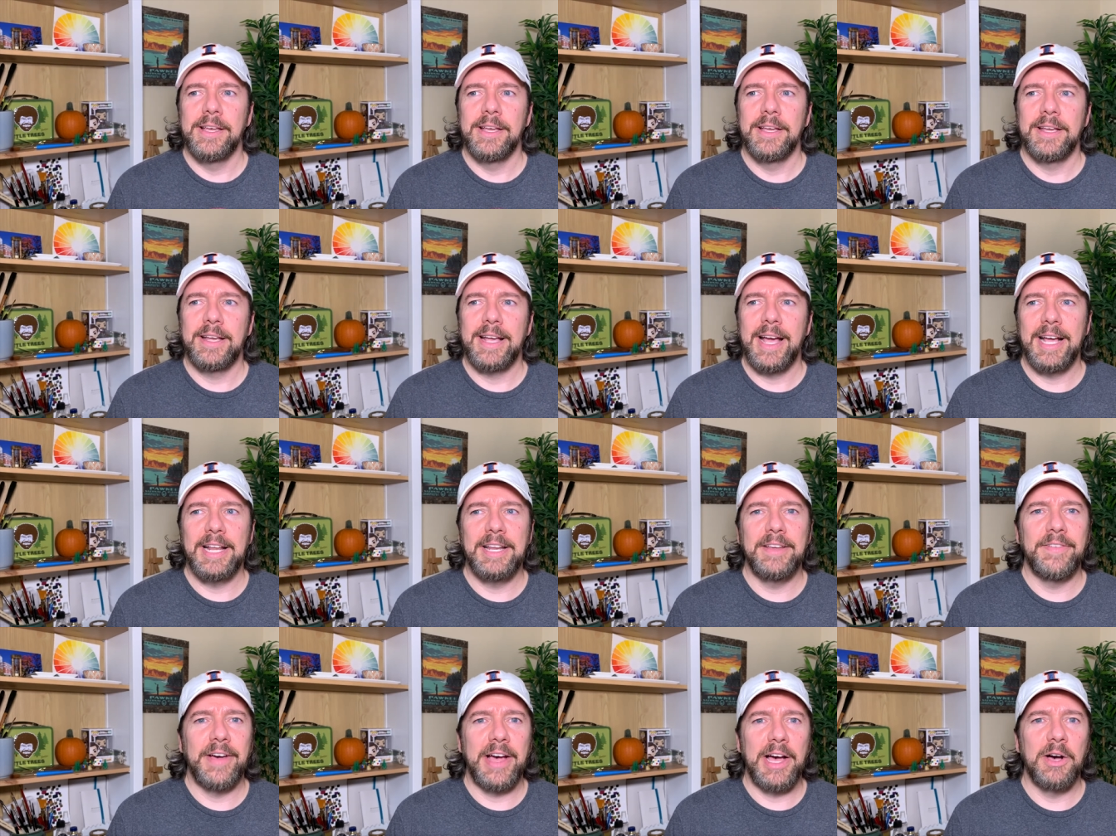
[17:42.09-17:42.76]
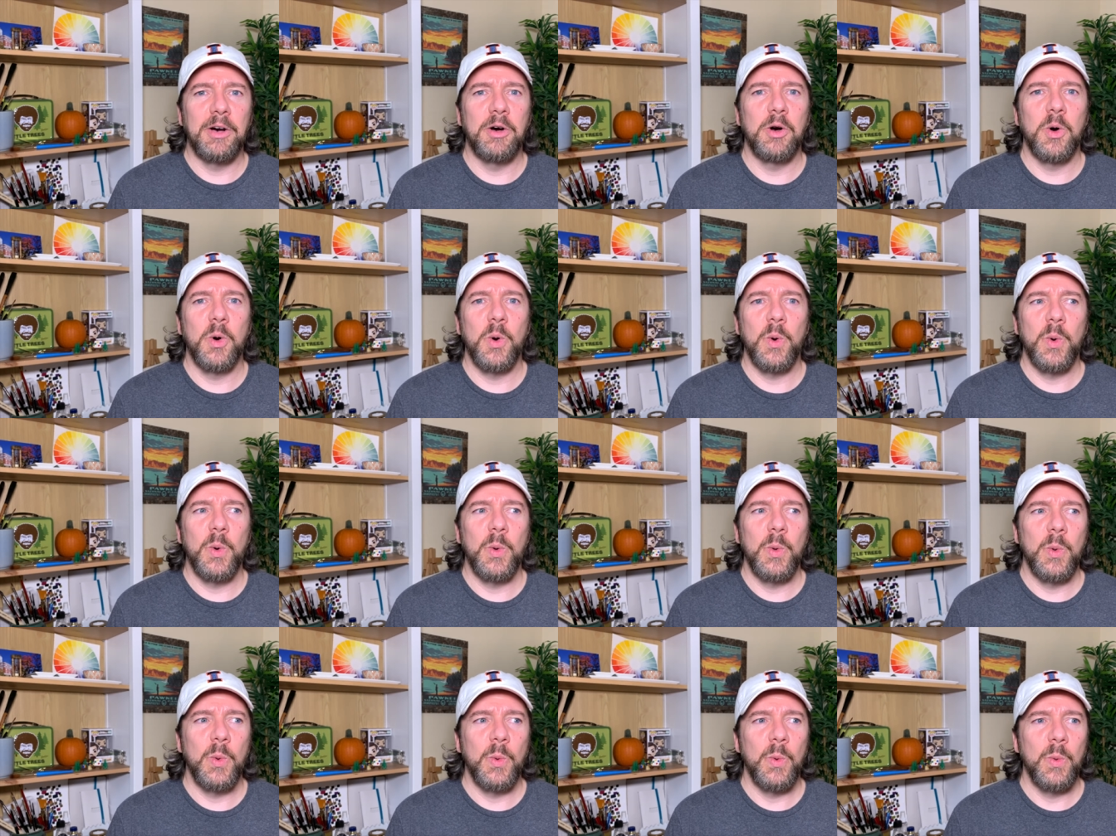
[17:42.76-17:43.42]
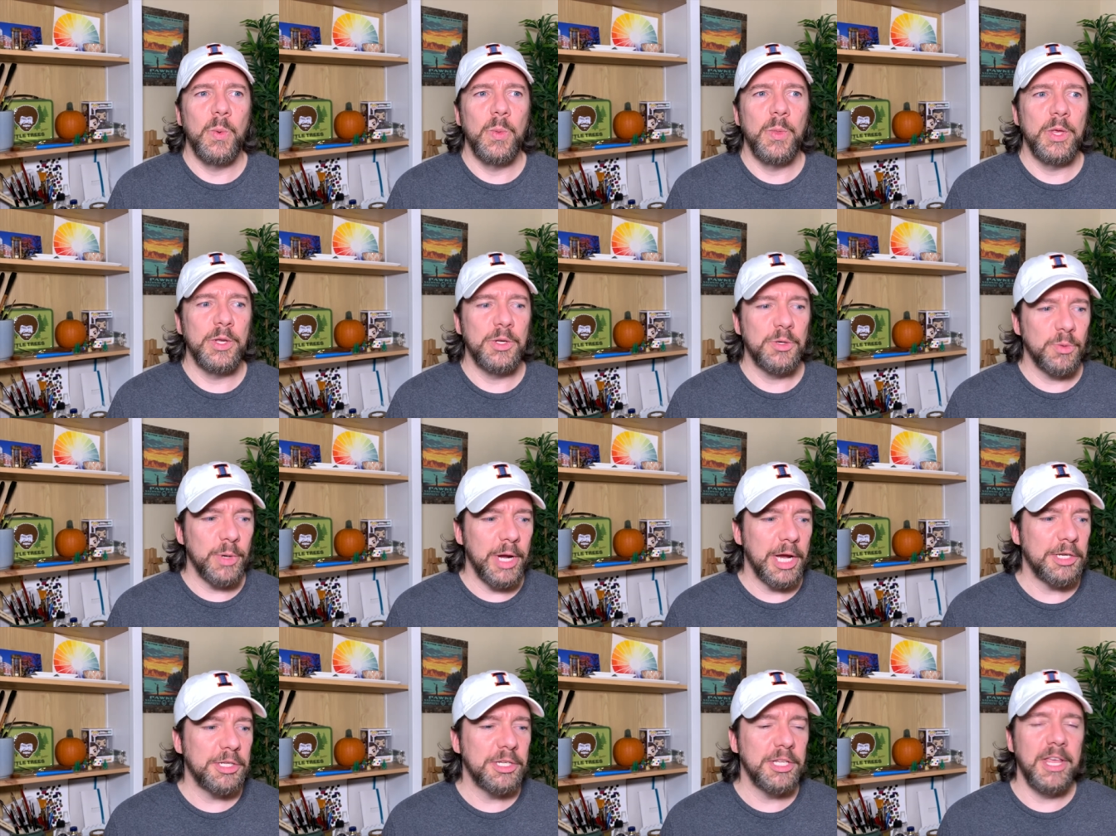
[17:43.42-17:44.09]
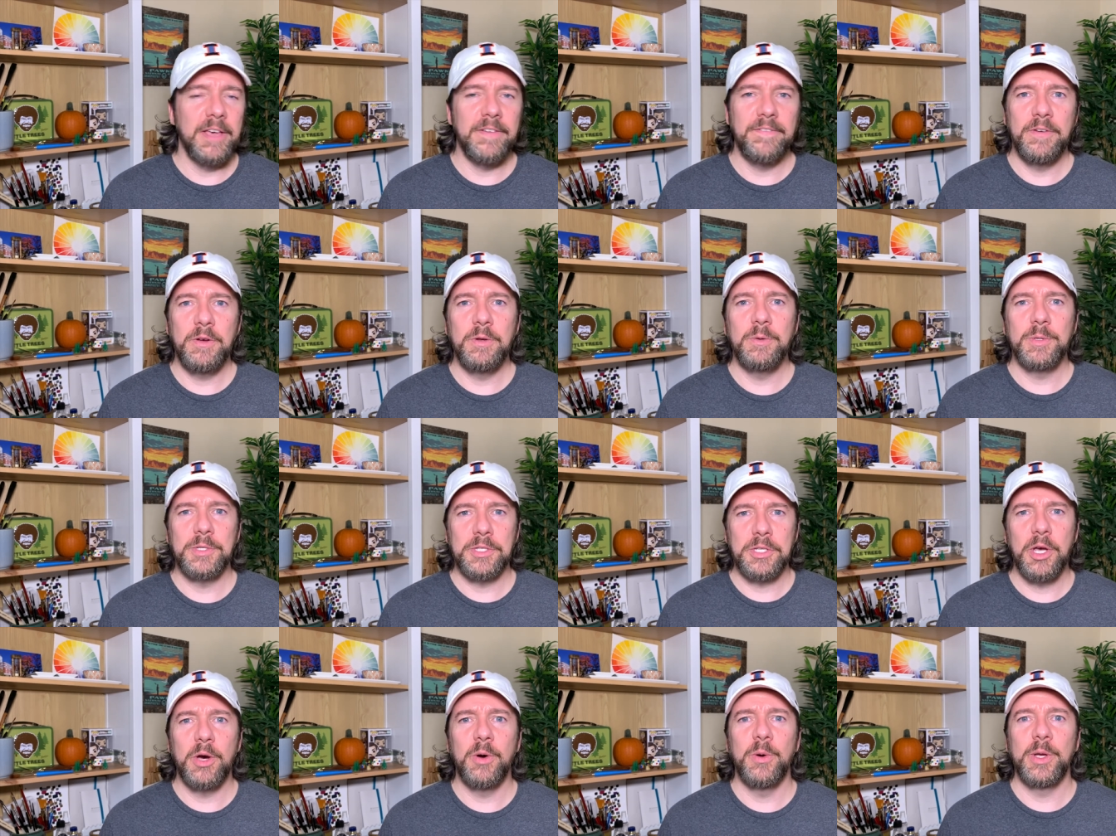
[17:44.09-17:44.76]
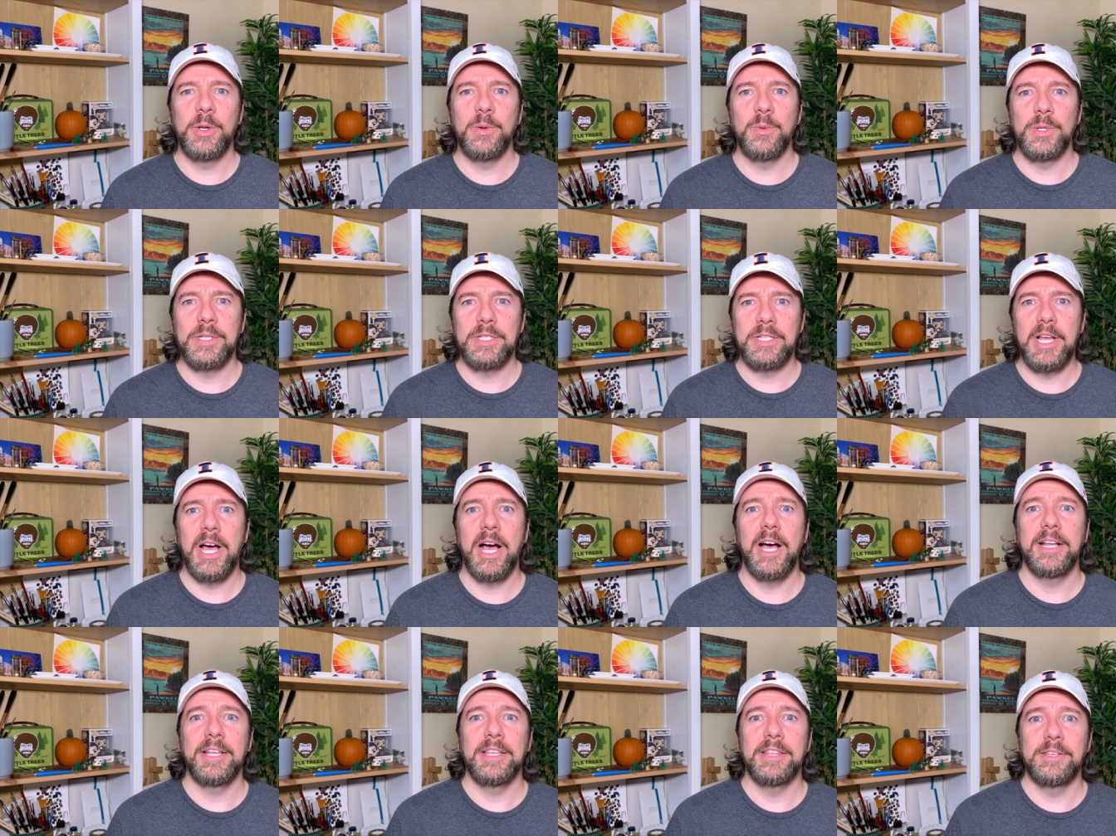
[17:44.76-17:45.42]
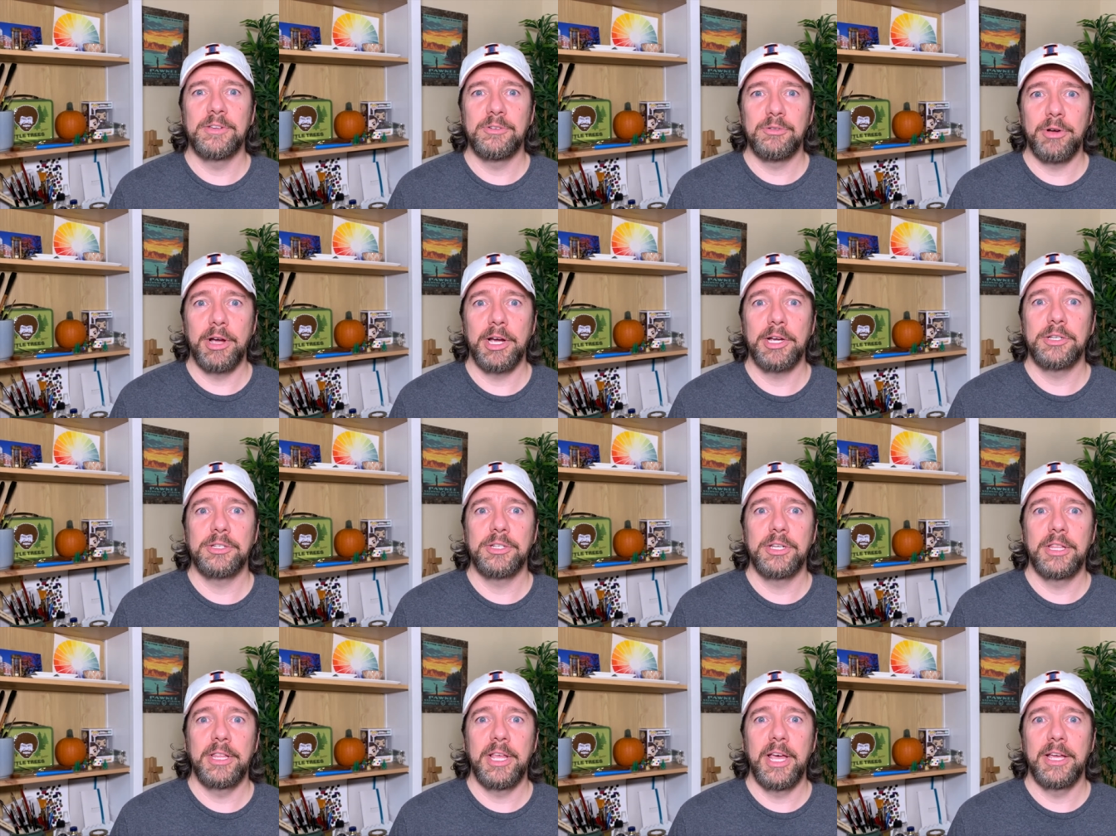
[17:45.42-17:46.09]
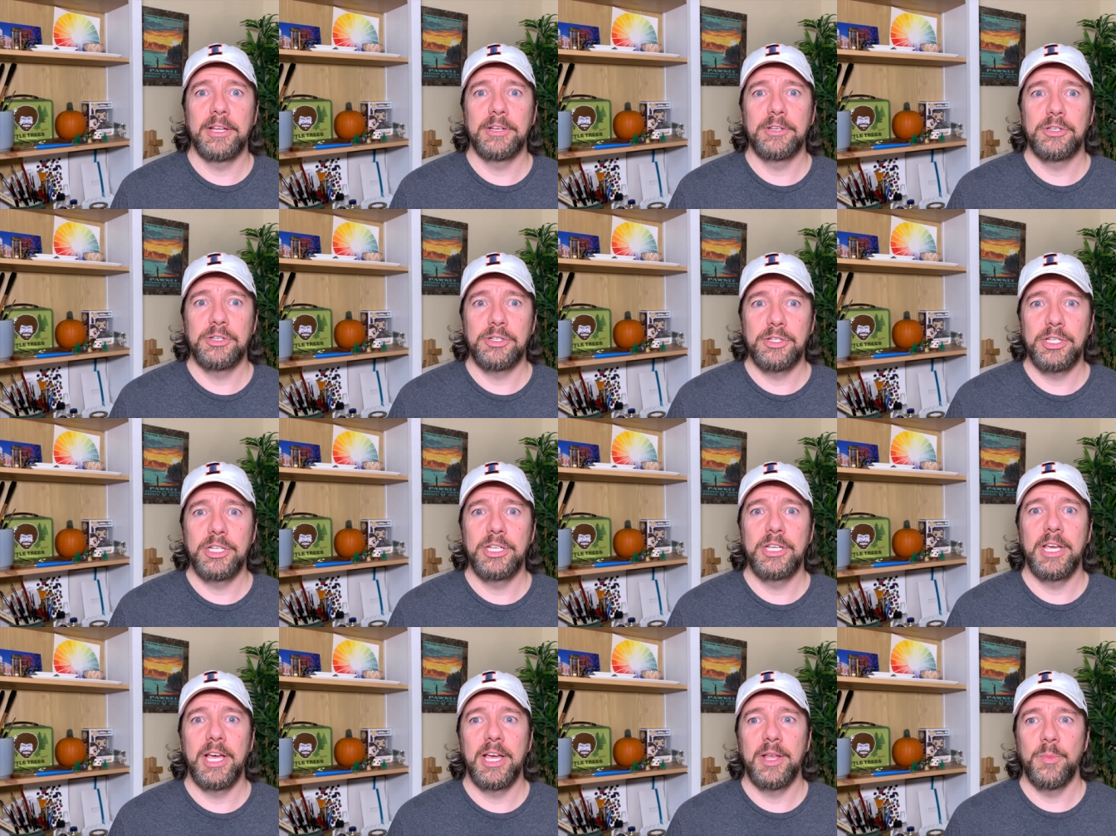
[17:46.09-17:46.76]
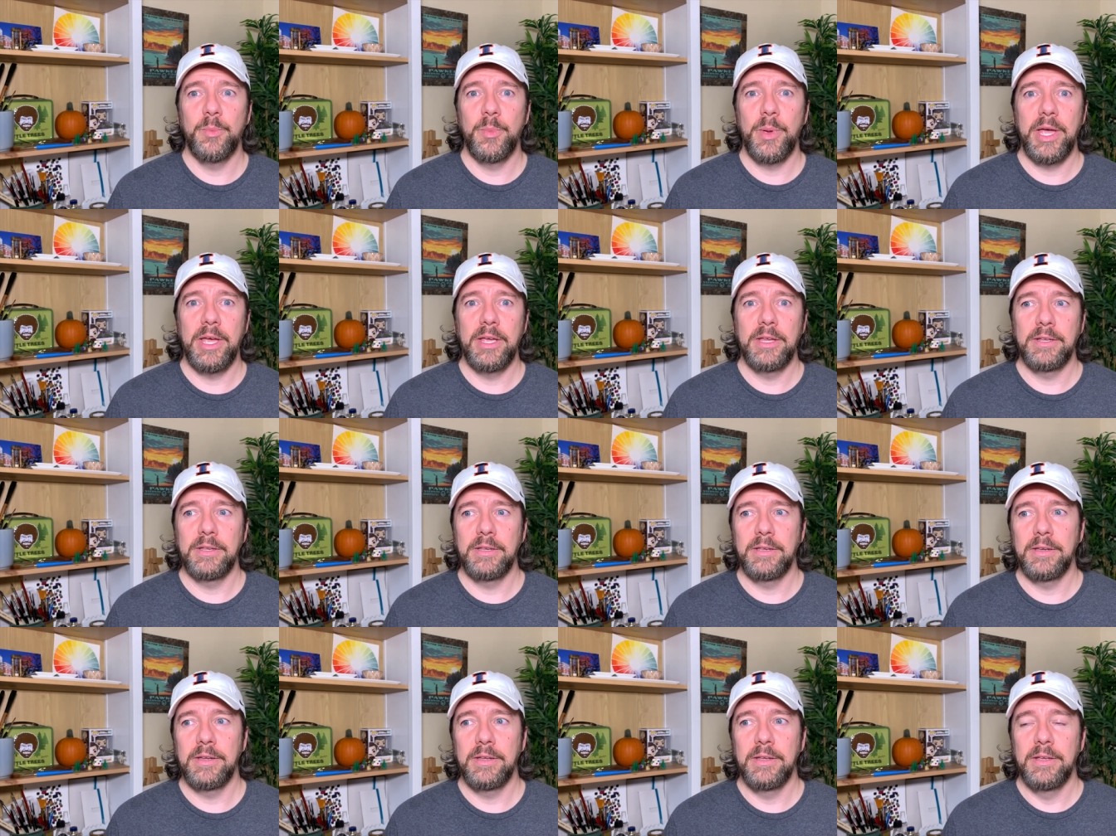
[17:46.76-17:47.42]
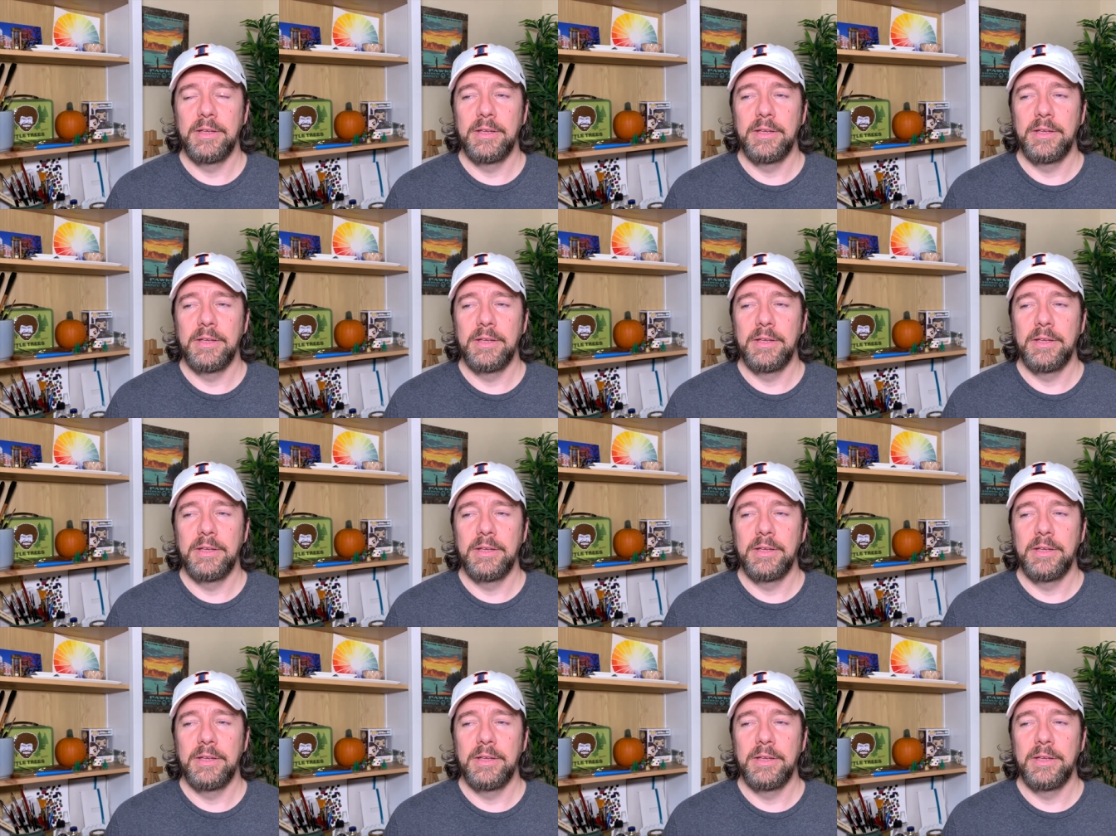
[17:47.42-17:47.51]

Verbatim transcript: kind of how the direction that food was going was not in the direction that she had been